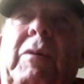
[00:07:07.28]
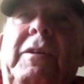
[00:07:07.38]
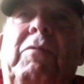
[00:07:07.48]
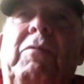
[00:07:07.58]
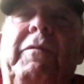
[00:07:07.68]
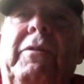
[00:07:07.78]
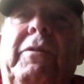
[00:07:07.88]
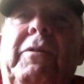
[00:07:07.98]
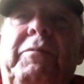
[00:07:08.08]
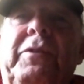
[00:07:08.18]
run the beer
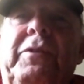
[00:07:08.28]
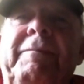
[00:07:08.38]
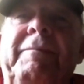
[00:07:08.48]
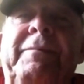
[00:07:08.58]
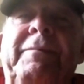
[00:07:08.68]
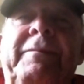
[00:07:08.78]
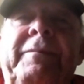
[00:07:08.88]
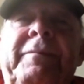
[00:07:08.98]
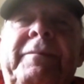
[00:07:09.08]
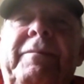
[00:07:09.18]
option,
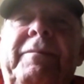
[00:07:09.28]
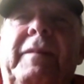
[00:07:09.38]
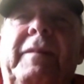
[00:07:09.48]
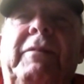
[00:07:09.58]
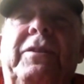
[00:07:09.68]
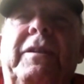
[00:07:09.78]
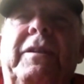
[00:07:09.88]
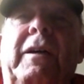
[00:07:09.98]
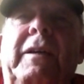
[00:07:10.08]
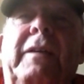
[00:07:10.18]
which
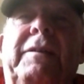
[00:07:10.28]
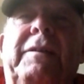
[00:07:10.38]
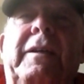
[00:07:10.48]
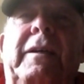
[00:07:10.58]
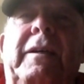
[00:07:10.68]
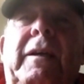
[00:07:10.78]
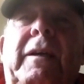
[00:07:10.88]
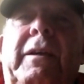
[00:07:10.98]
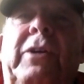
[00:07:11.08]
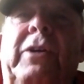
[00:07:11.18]
is, you
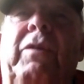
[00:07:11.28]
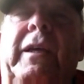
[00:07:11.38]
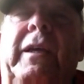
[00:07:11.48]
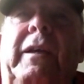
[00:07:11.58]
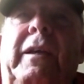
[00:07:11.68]
don't need